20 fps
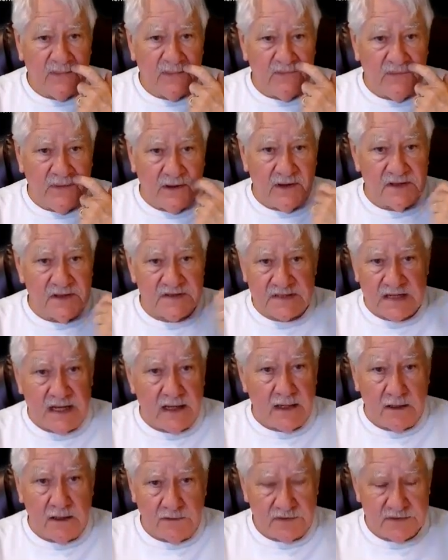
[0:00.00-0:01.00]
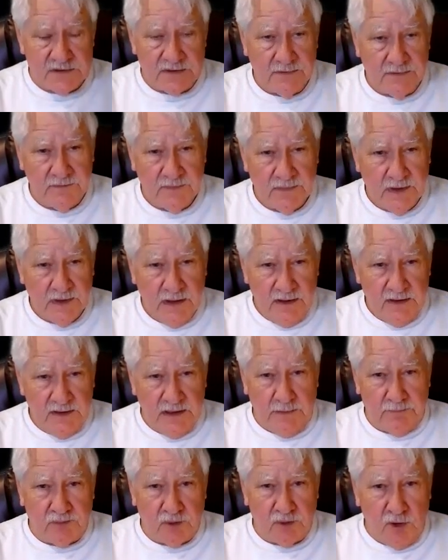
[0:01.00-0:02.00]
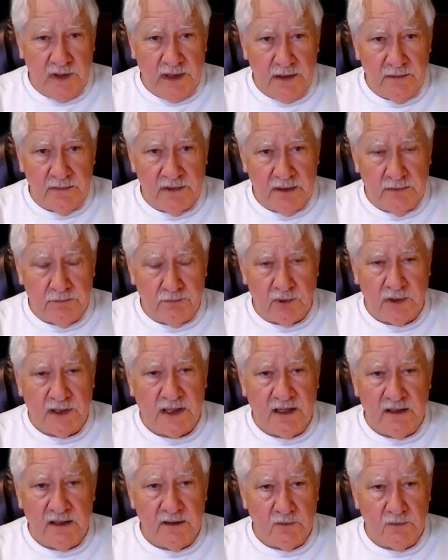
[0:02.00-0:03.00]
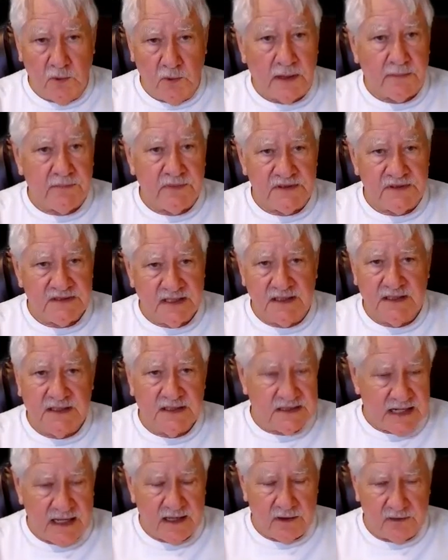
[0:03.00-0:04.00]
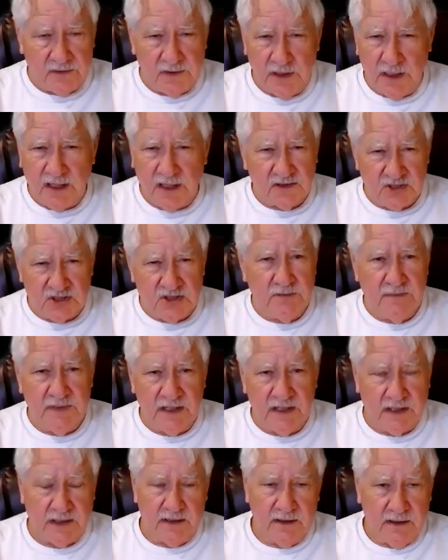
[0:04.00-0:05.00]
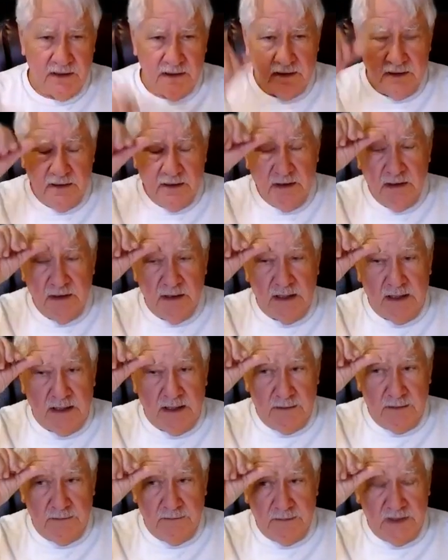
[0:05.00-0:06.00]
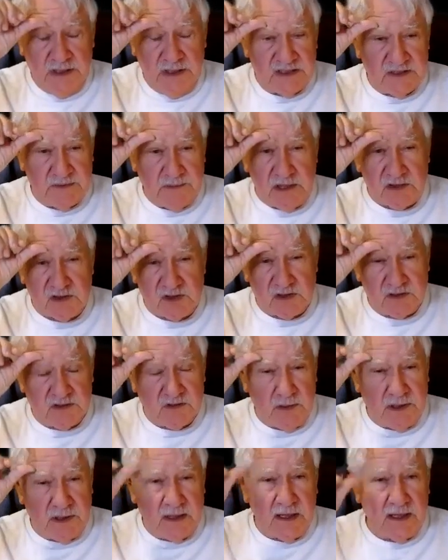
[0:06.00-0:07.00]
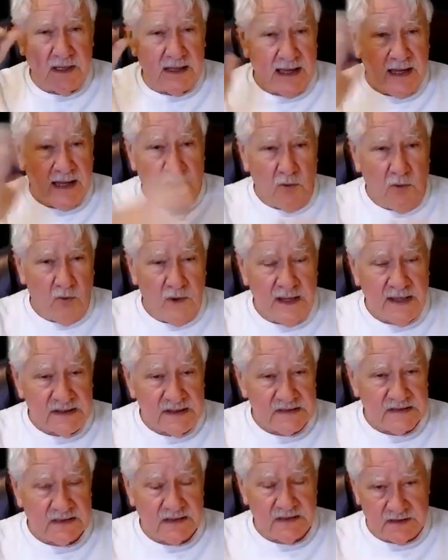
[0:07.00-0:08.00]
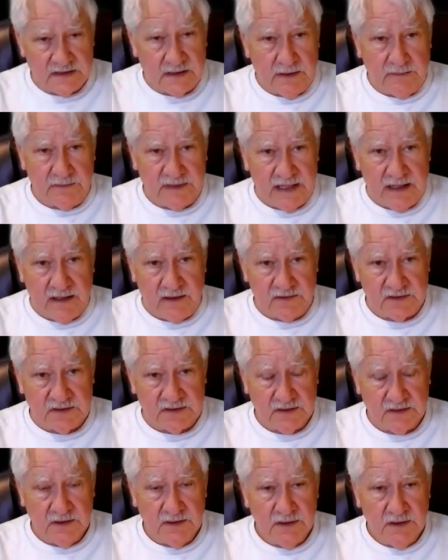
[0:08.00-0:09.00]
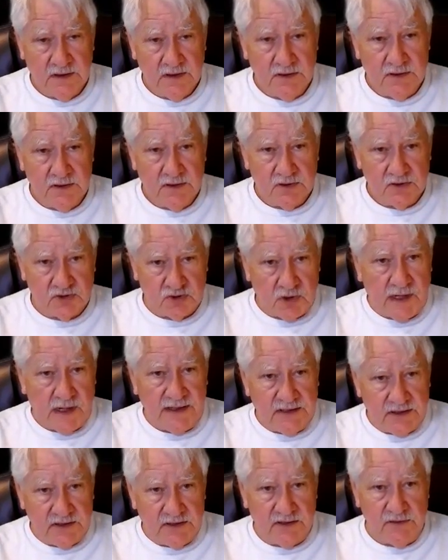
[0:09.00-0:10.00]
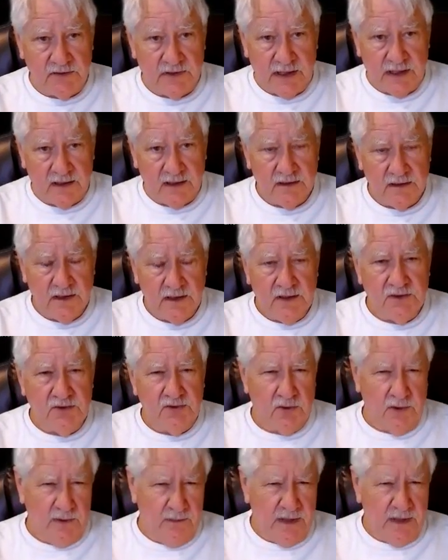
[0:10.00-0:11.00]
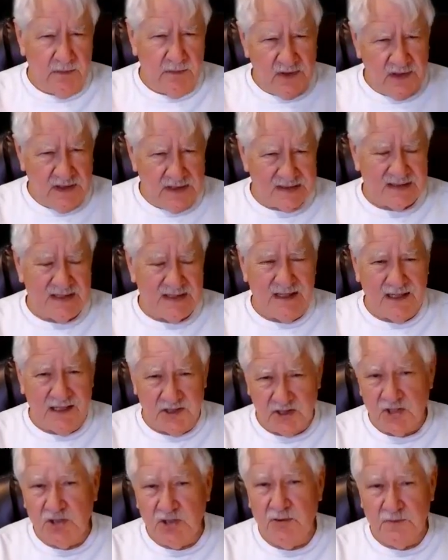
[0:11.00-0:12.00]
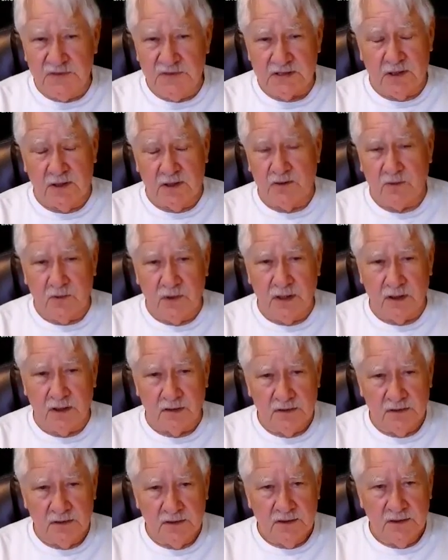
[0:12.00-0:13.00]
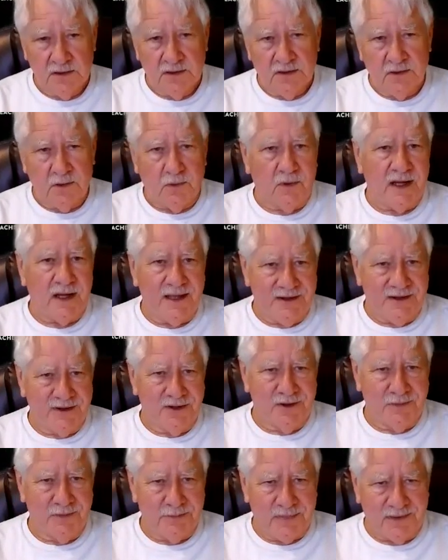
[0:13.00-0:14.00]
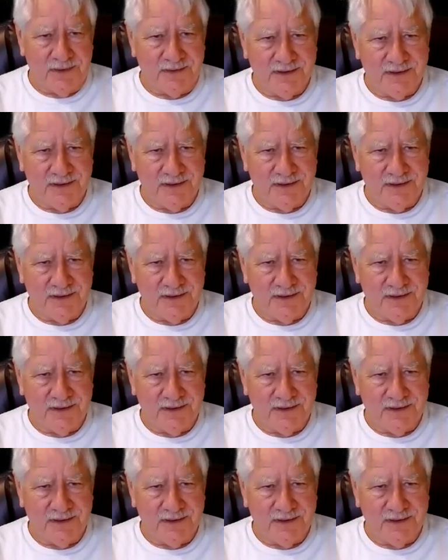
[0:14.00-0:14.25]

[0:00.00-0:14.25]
various towns that prohibited bringing weapons into town, not too many. Especially as we got out west, some towns tried to do that. You remember the scene in Tombstone where Wyatt Earp